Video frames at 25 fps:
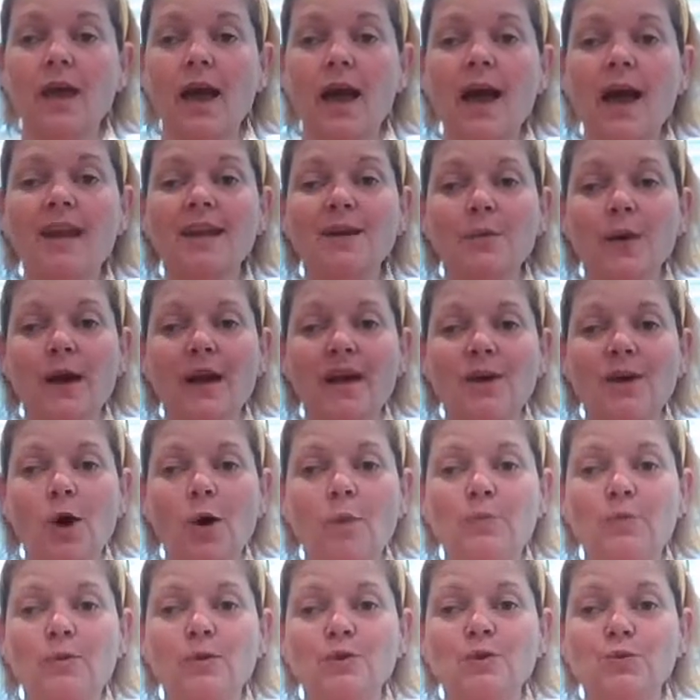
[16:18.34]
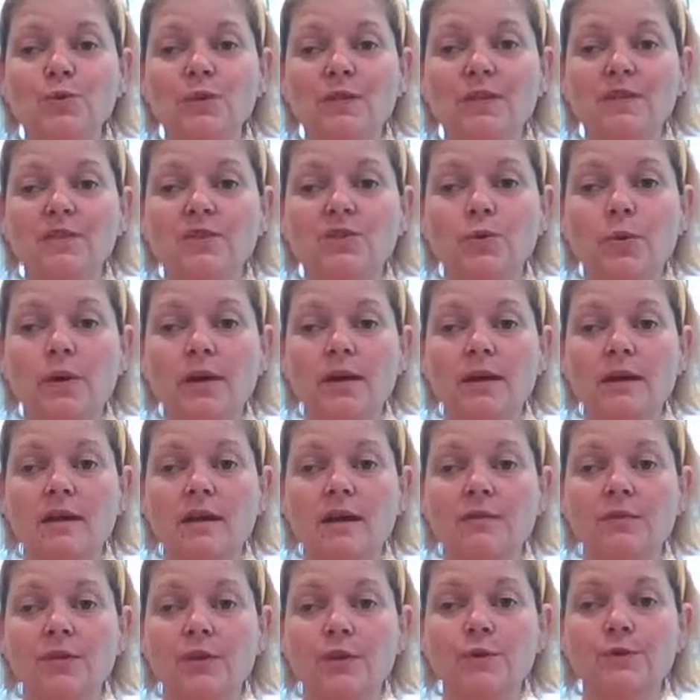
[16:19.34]
anyway, I hope you enjoyed this quick
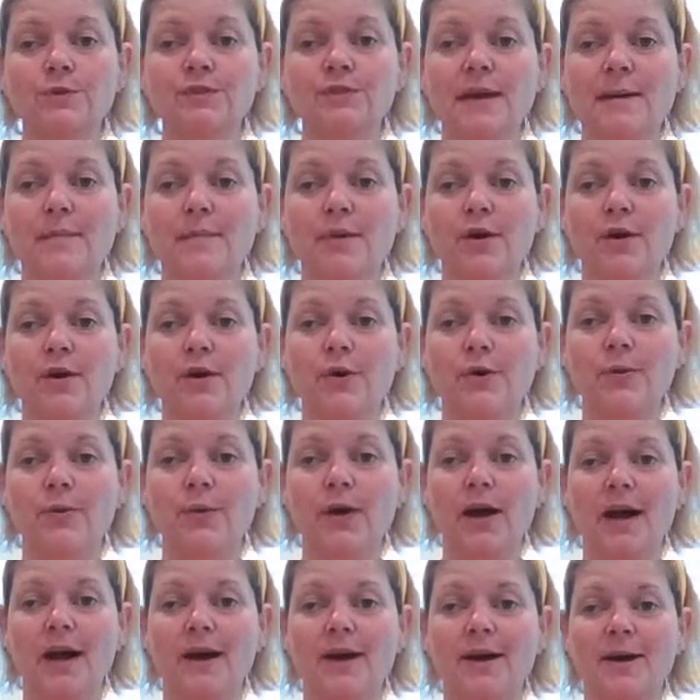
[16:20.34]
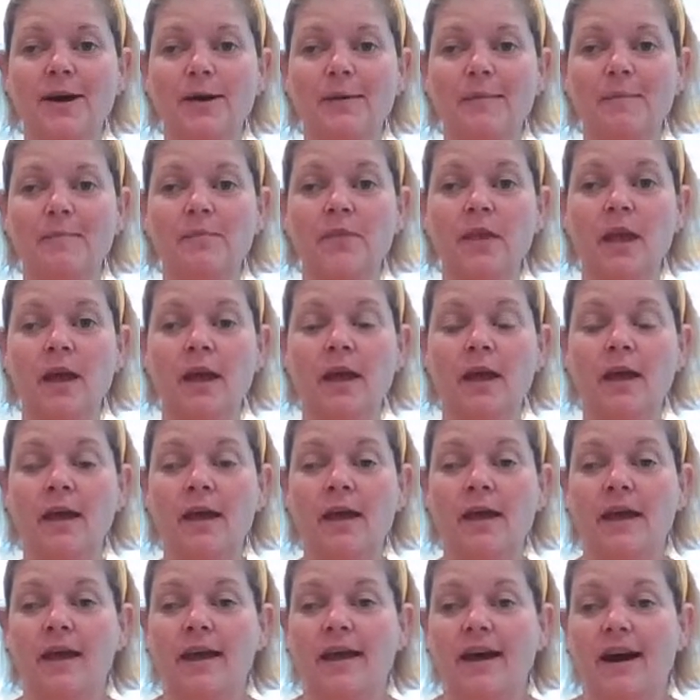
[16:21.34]
little demo.
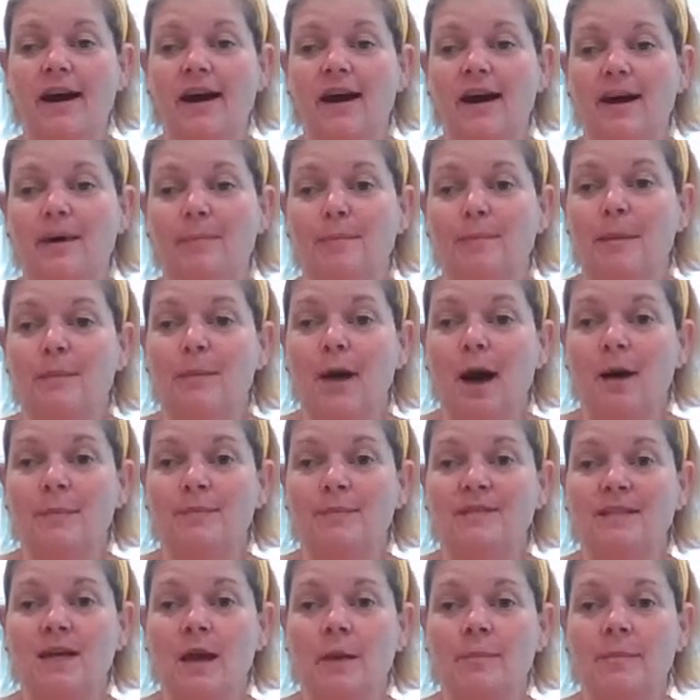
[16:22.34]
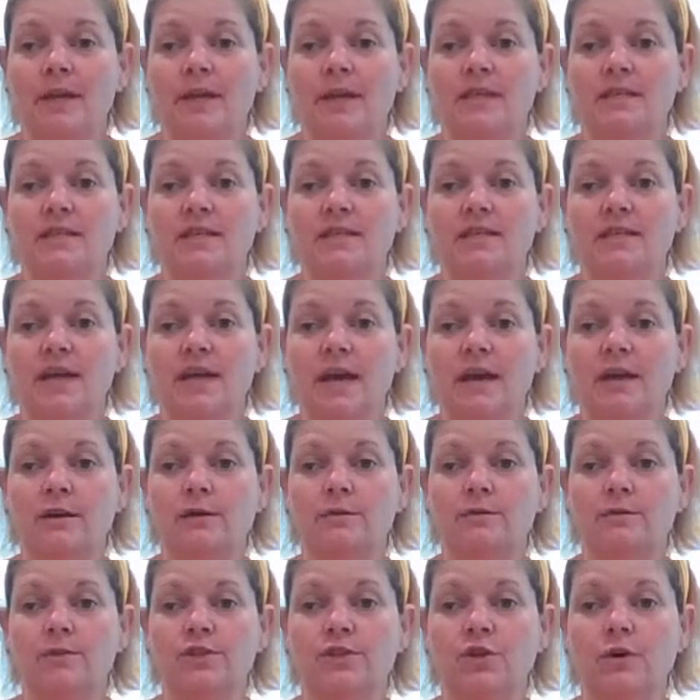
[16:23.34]
My mom is coming into
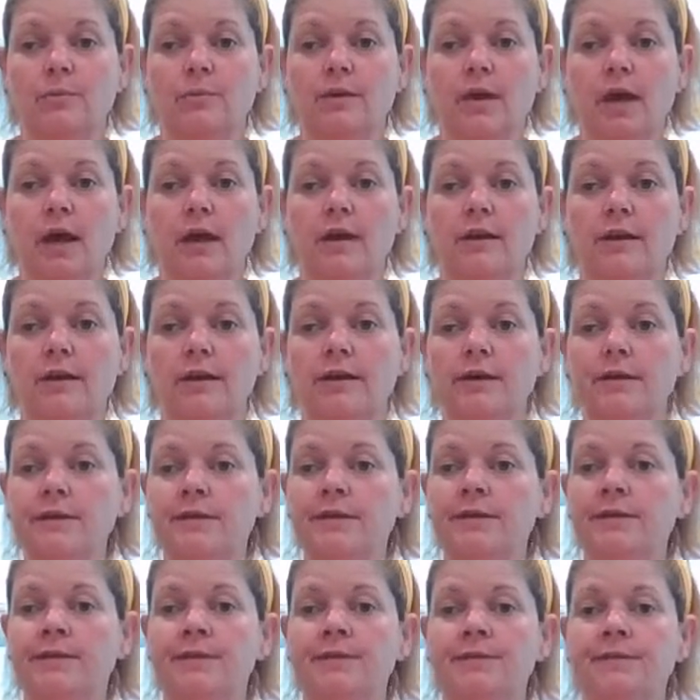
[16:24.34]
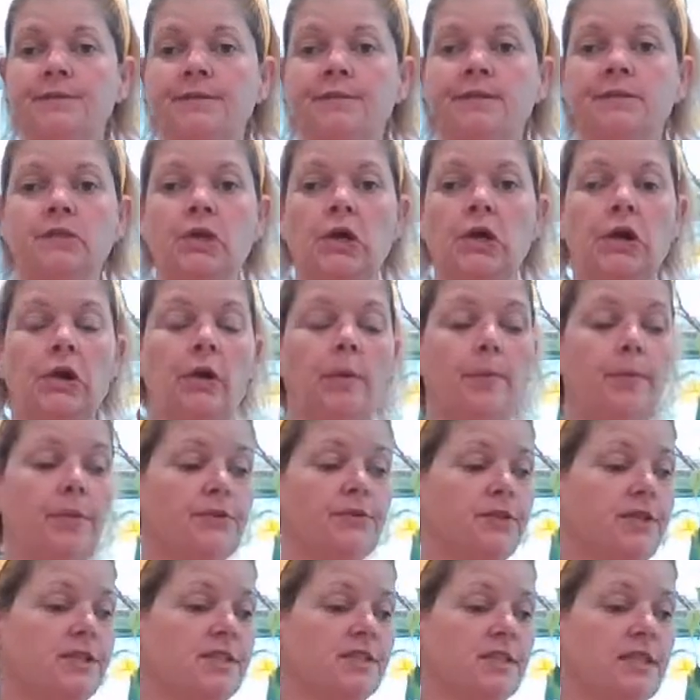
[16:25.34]
town, so I'm kind of
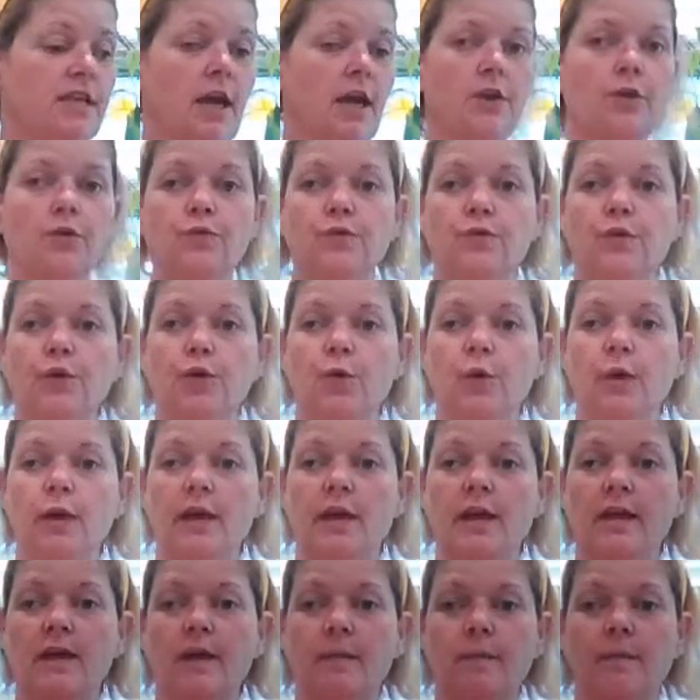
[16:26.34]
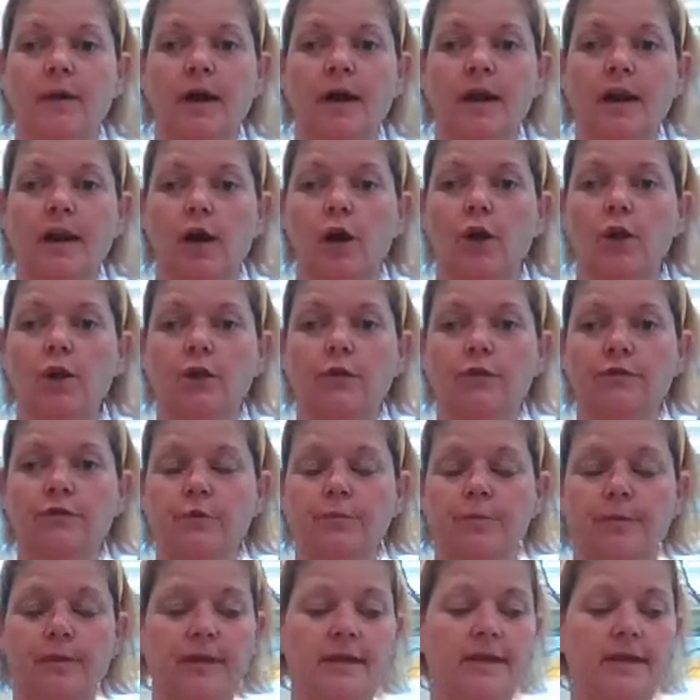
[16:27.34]
put this together real quick. I'm kind of all over
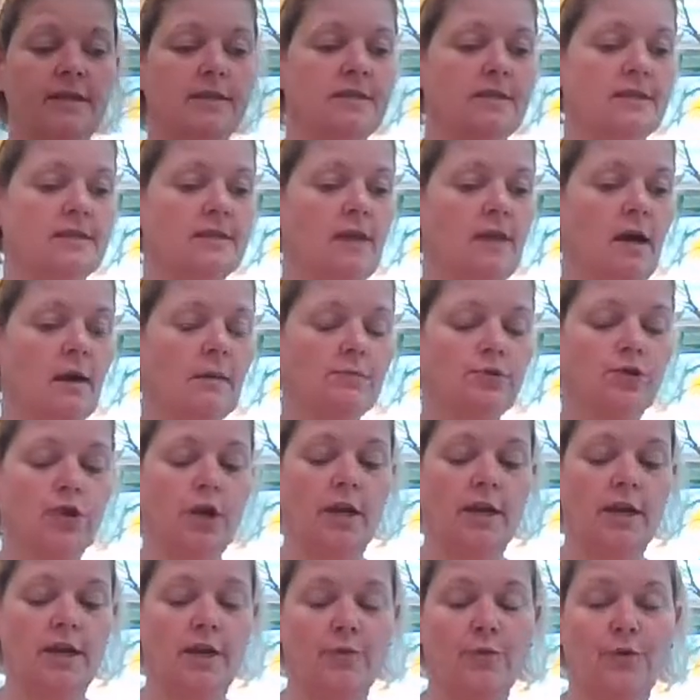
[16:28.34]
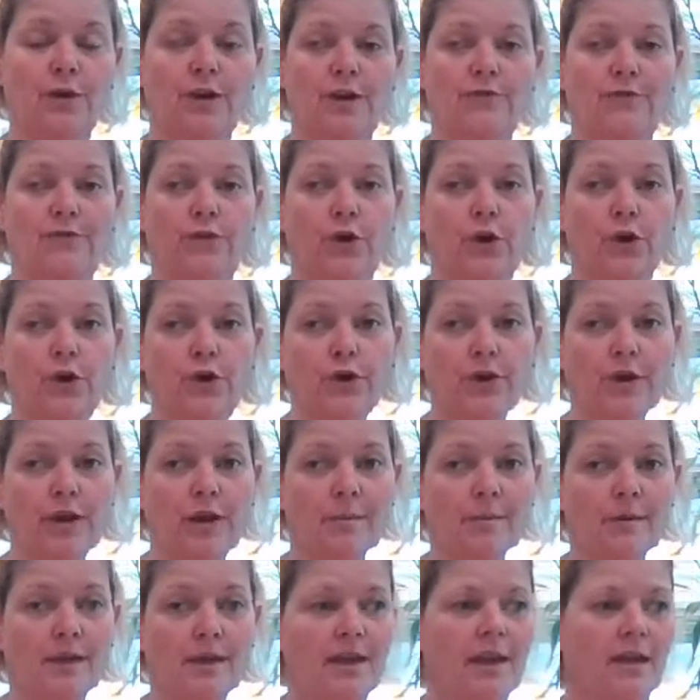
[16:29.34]
the place. I'm trying to get ready for her to
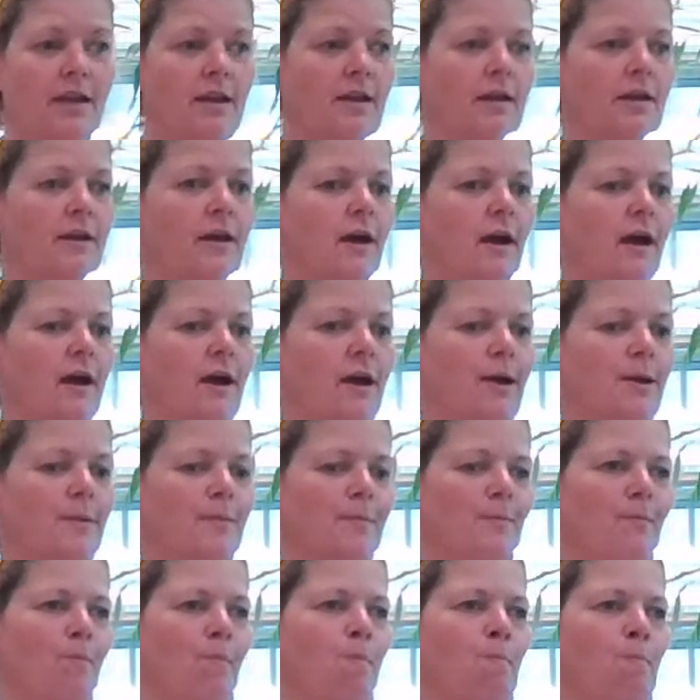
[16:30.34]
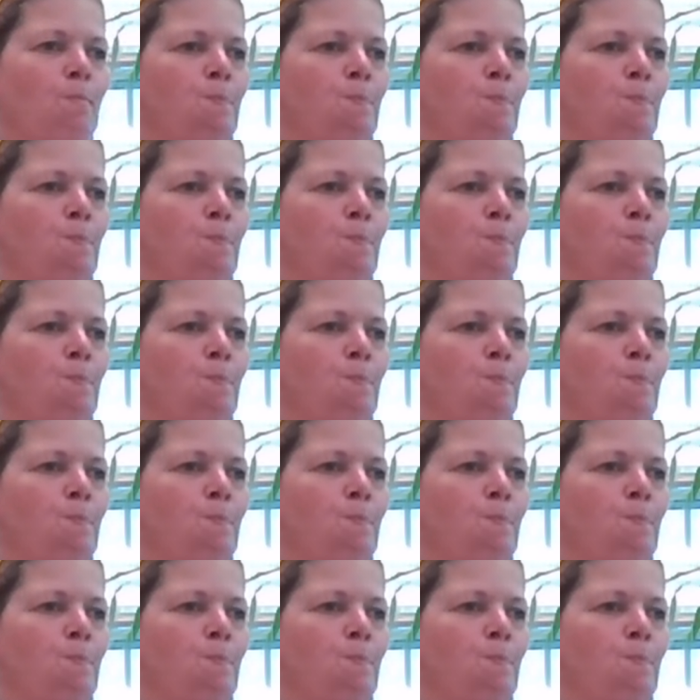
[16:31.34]
come in,